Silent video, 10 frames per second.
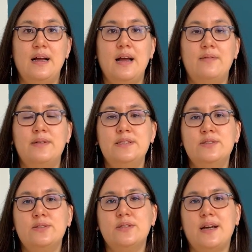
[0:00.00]
And when you
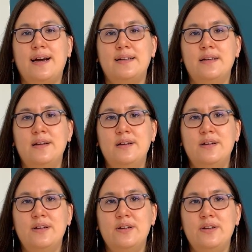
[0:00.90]
do that,
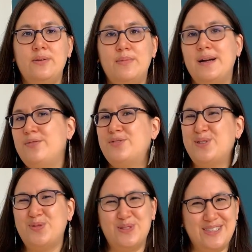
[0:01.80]
you might for the
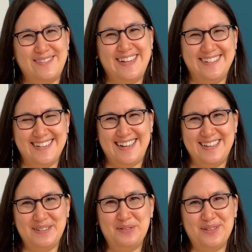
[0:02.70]
first time in your
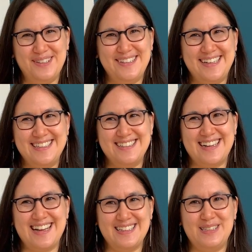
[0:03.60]
life feel that your
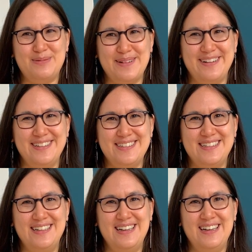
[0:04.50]
headspace
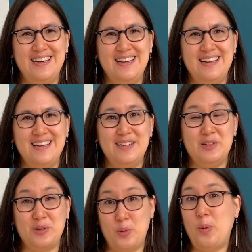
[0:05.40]

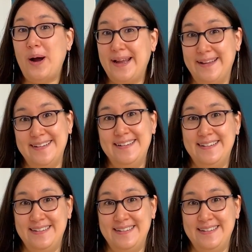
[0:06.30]
is quiet.